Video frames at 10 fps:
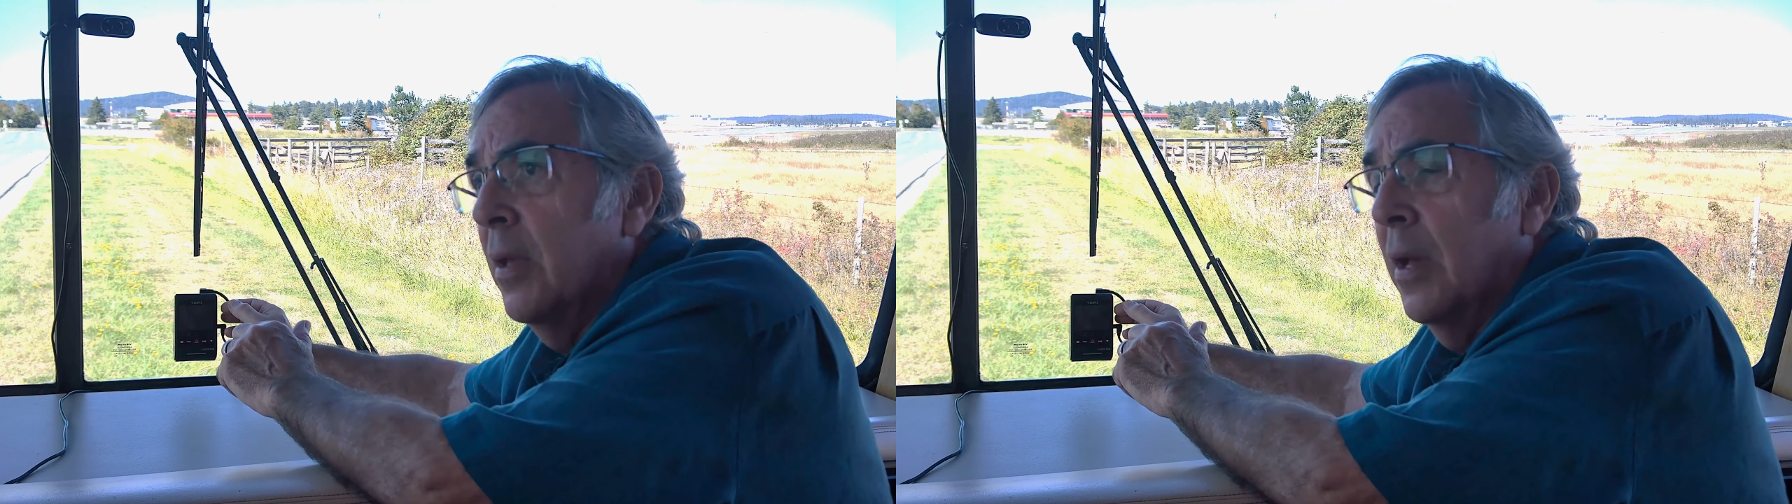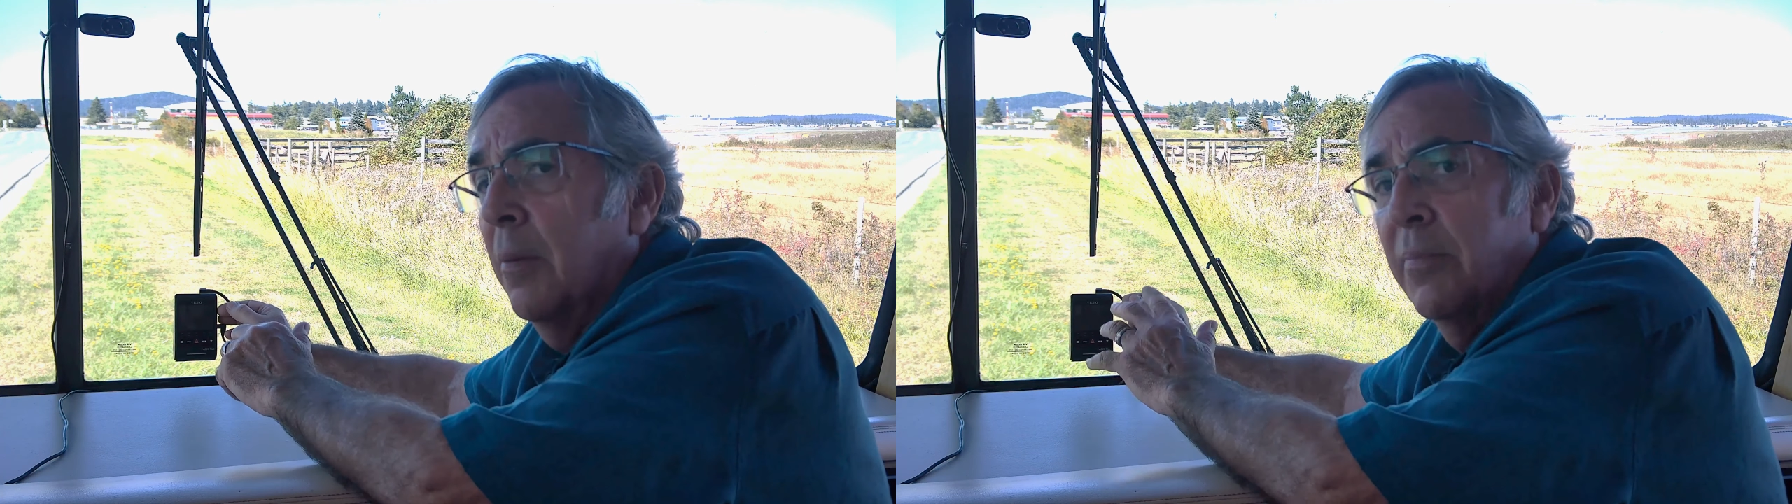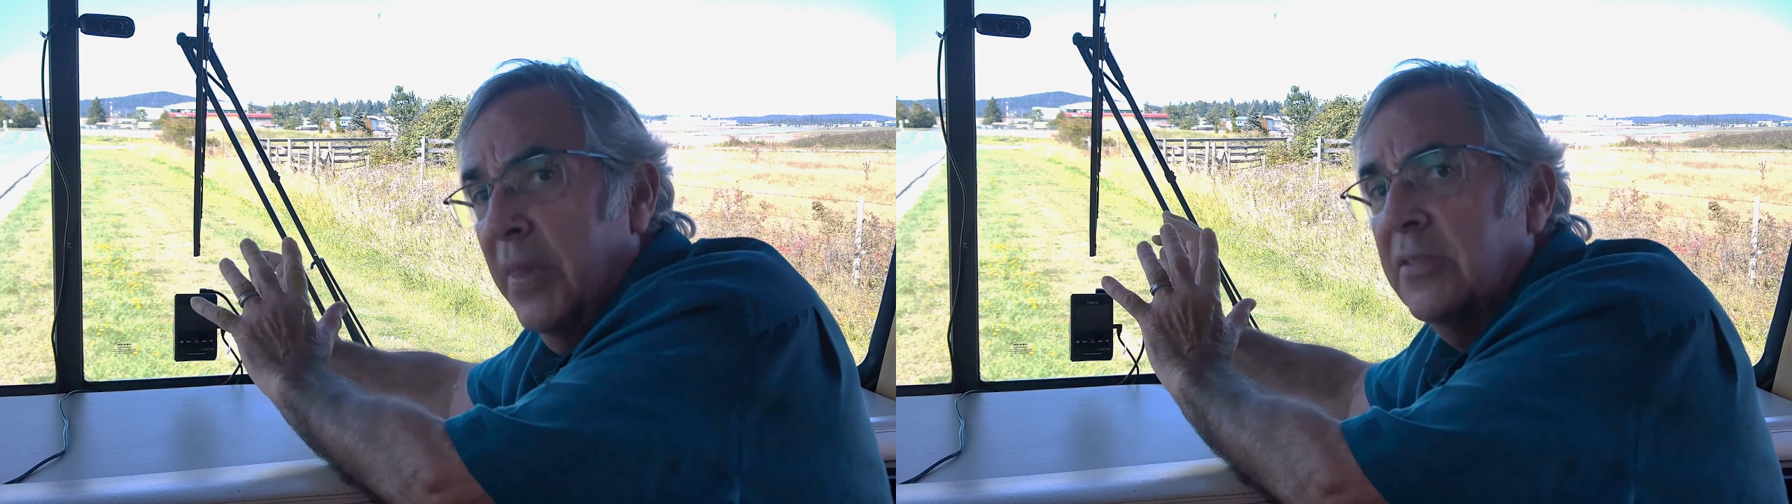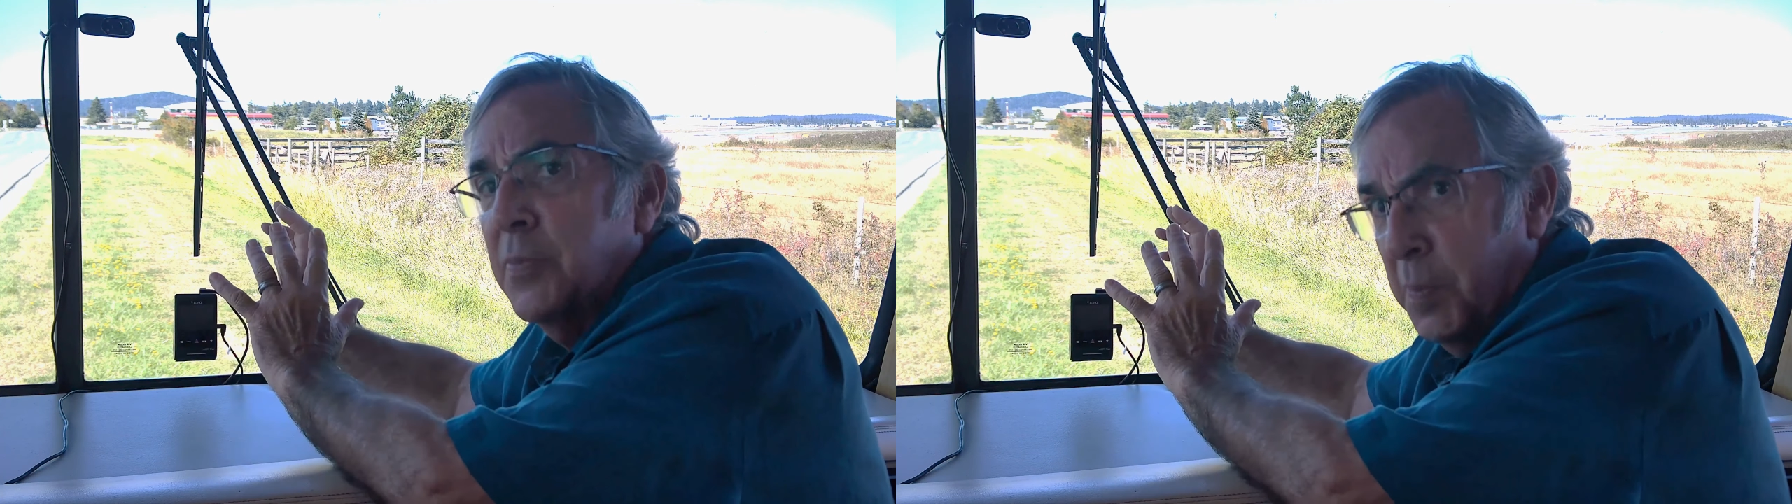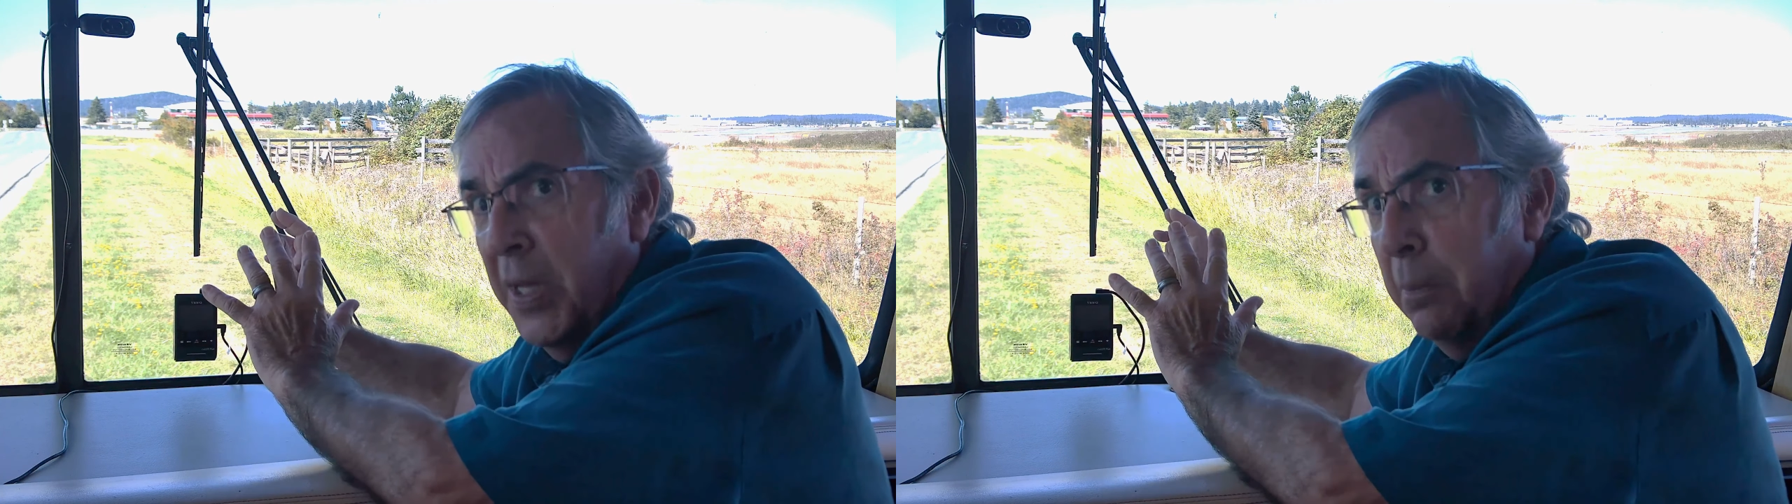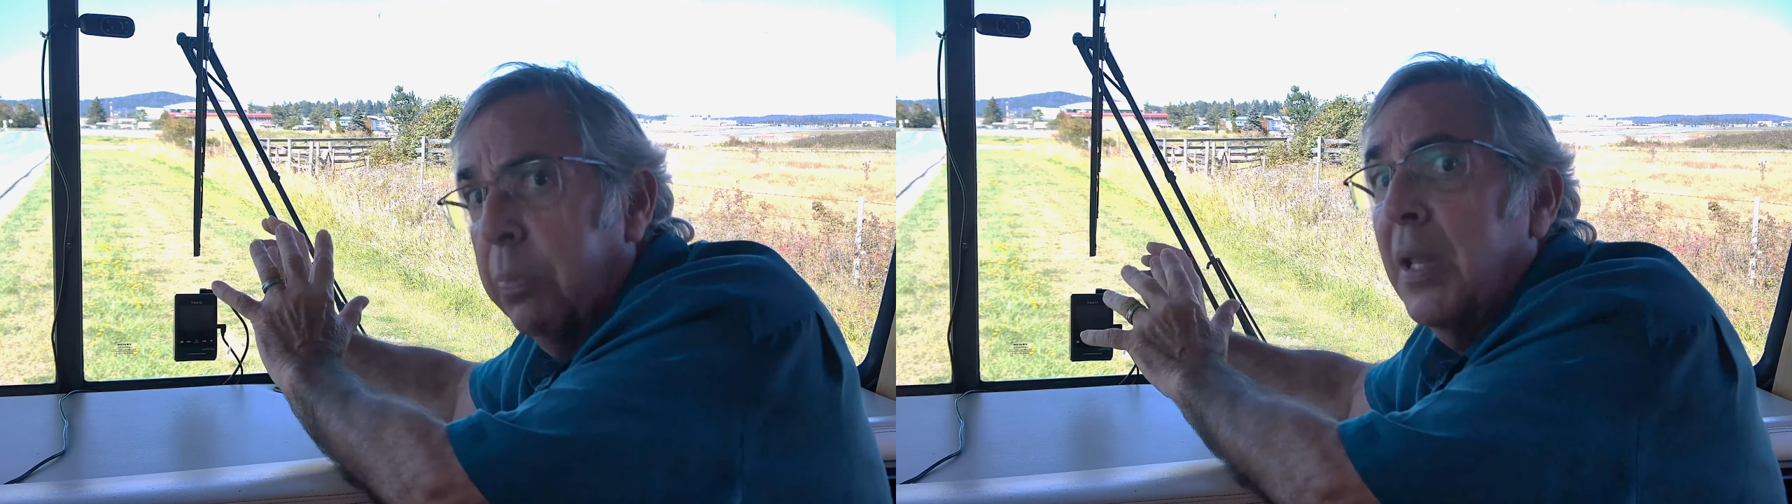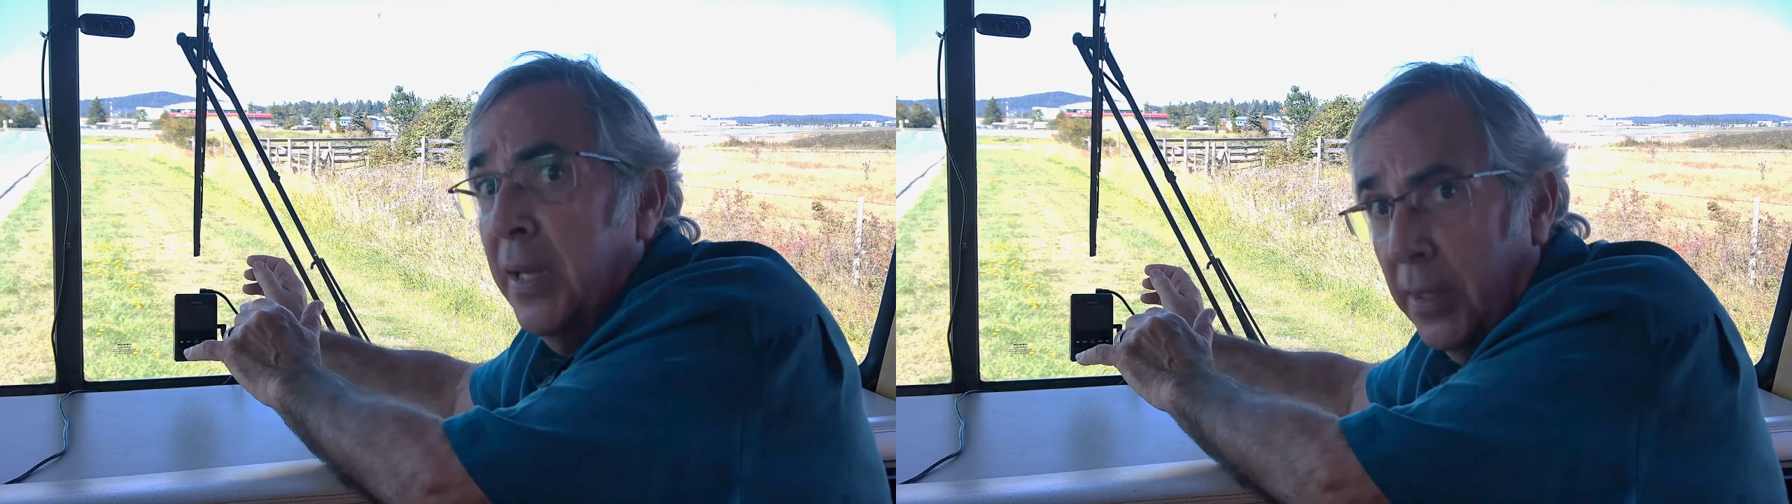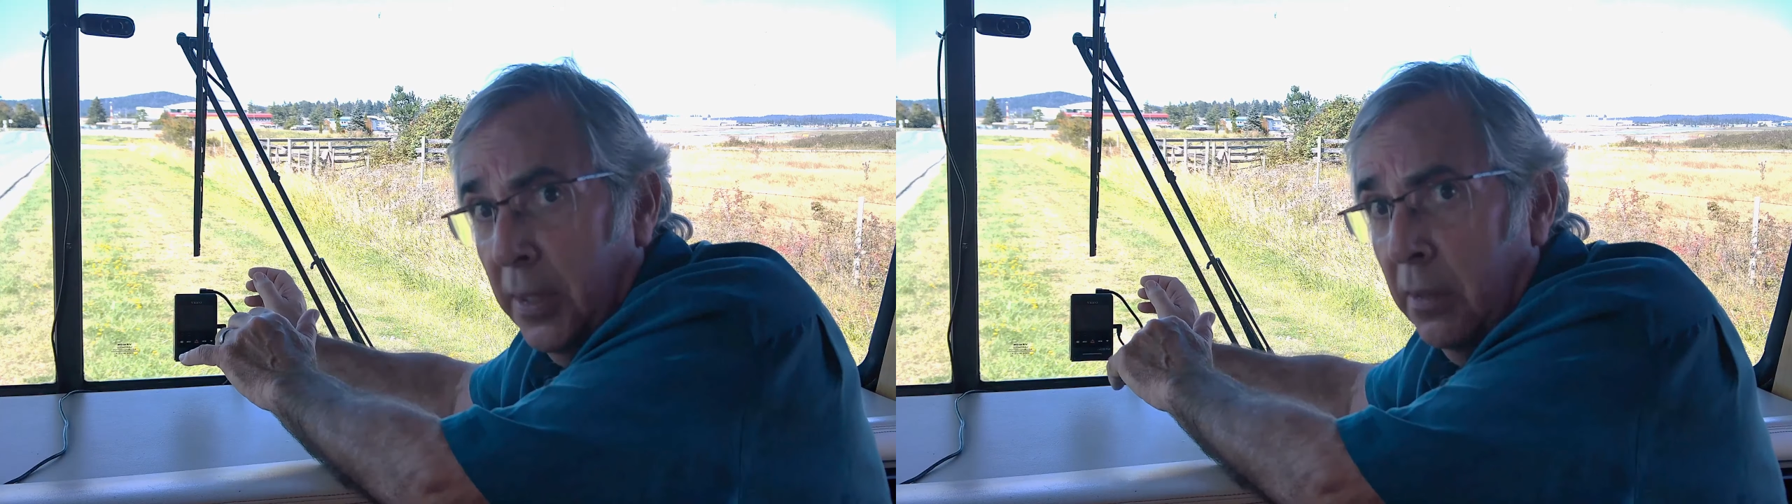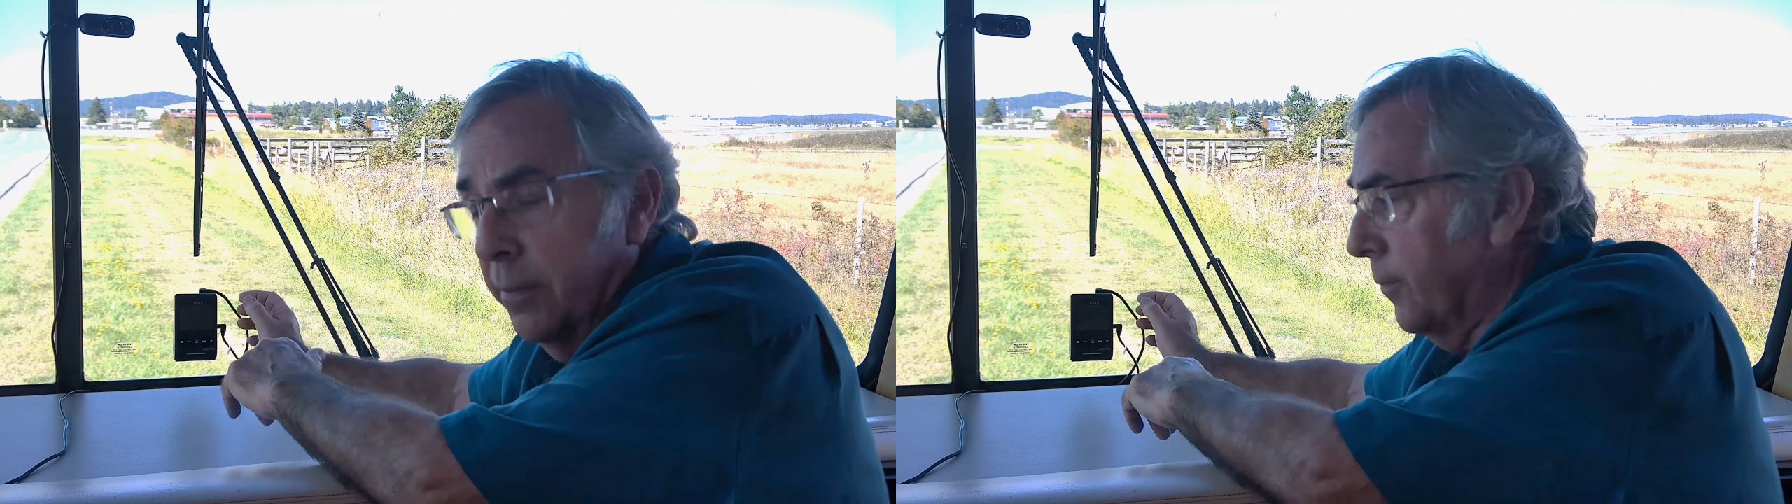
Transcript: Um, that's plenty.